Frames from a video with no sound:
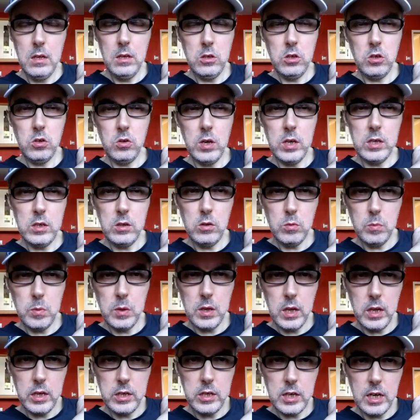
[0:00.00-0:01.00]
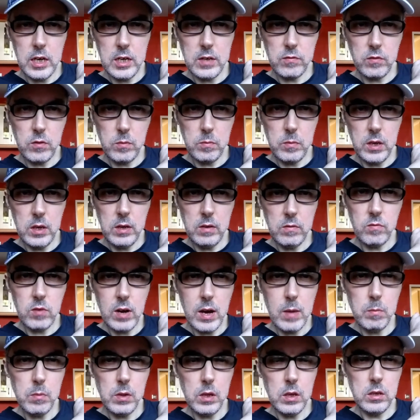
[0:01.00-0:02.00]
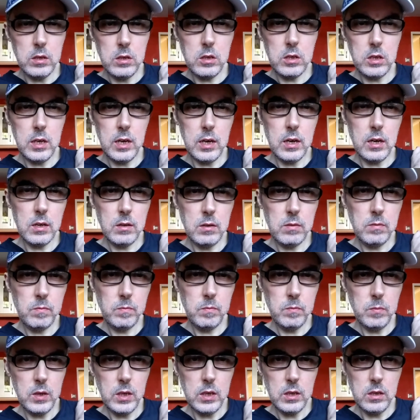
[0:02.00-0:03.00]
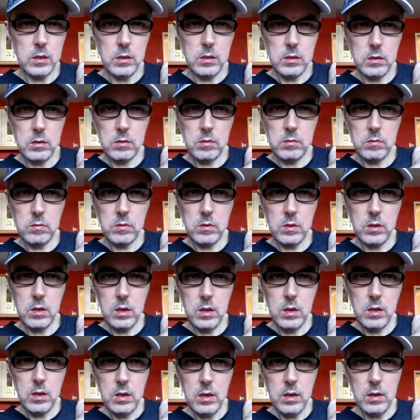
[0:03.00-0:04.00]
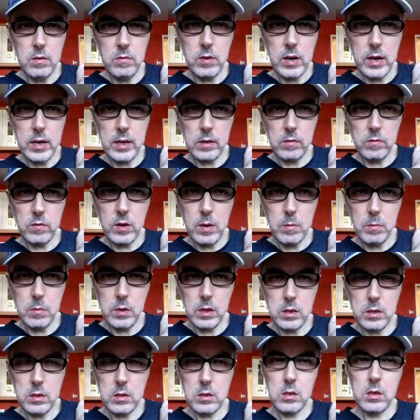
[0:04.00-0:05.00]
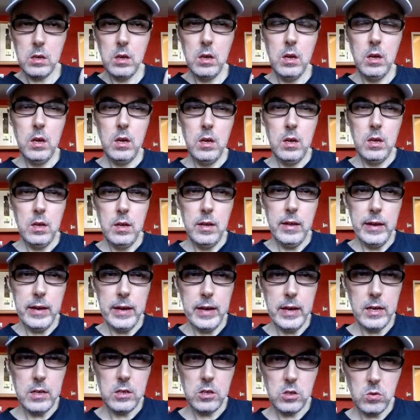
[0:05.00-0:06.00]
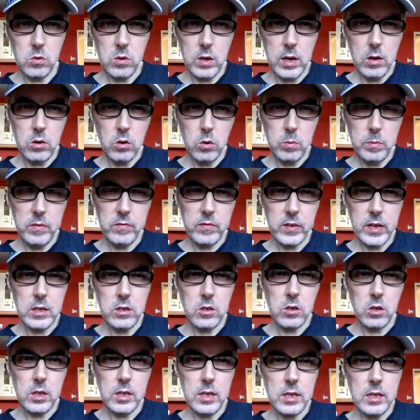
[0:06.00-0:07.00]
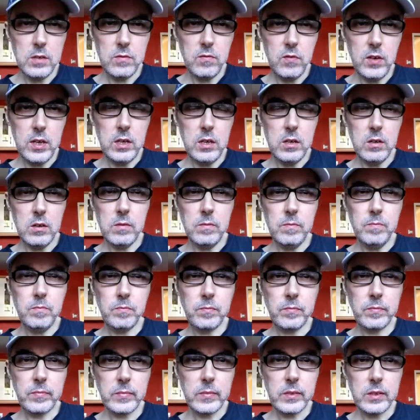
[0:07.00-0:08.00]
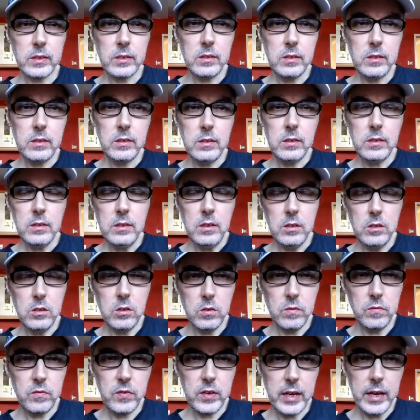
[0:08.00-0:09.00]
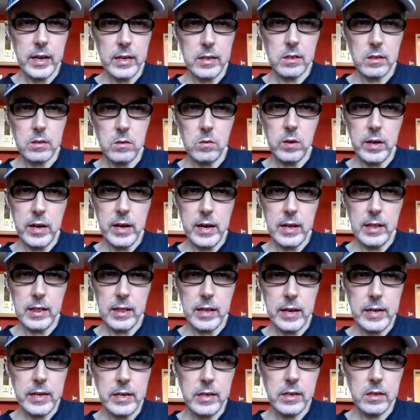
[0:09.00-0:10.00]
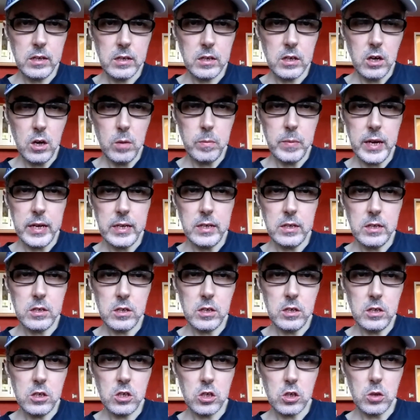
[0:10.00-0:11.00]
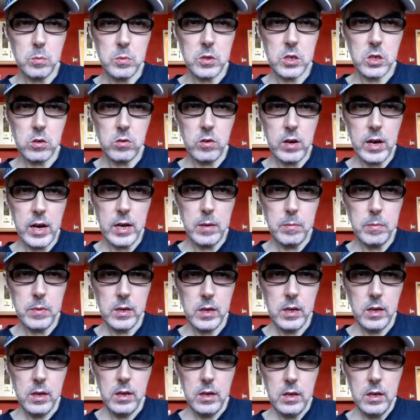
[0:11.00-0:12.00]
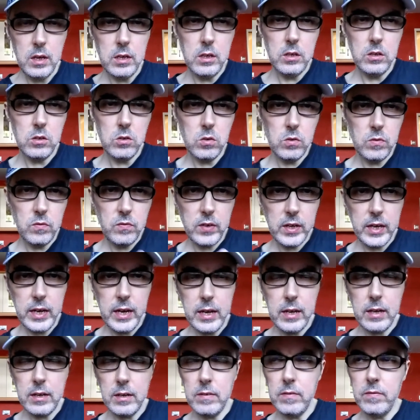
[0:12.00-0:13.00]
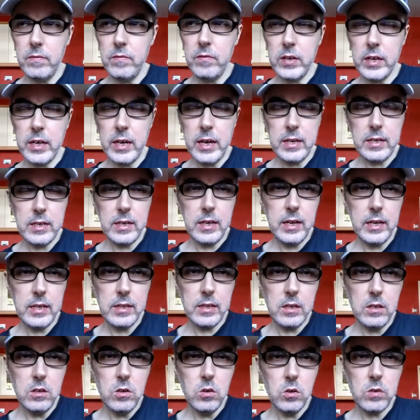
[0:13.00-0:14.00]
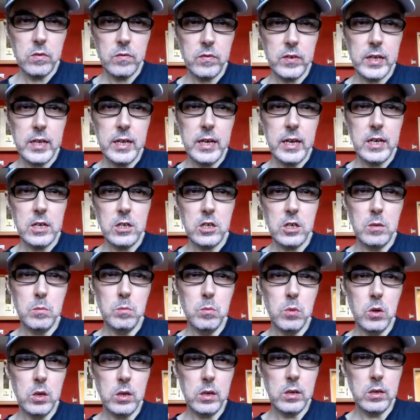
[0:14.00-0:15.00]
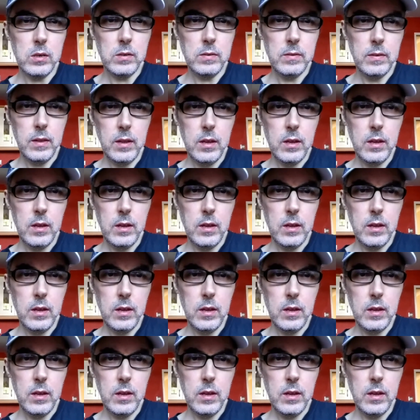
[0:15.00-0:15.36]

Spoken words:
So I do apologize for me ramblings here, me erratic ramblings. So I hope you've enjoyed this video. Don't forget to like, comment and subscribe. And don't forget to hit the notification button,